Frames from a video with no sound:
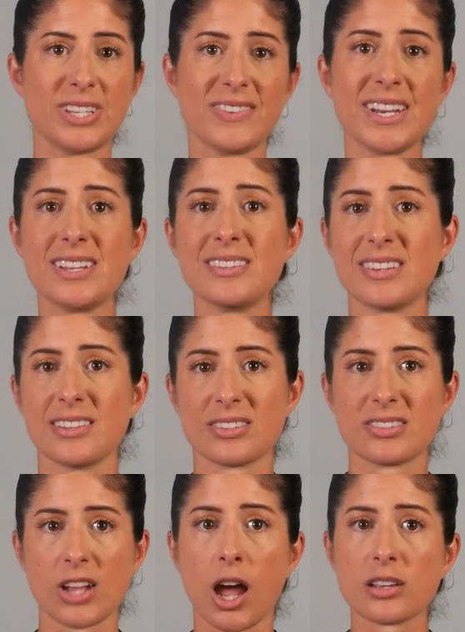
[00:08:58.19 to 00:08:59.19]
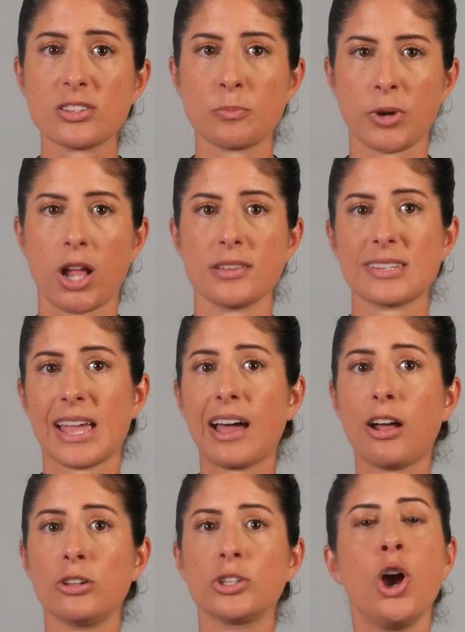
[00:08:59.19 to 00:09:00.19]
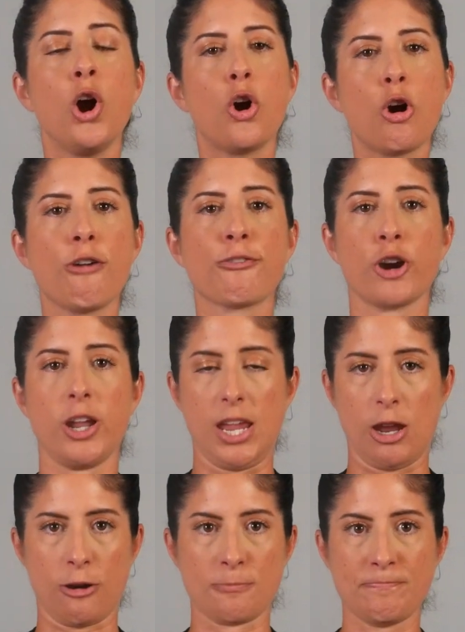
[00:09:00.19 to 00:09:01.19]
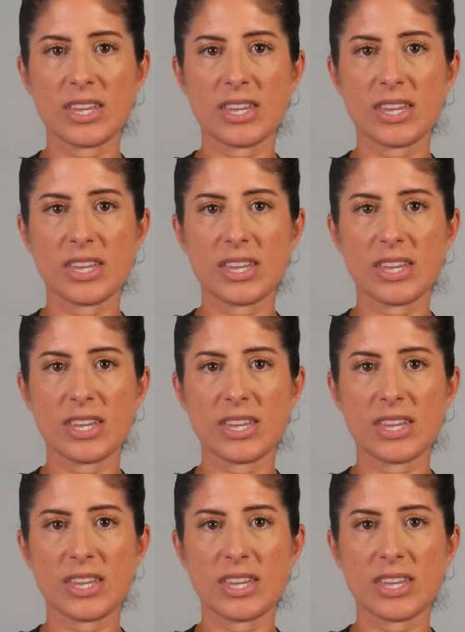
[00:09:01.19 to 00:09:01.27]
dividends and stocks or bonds held over a year.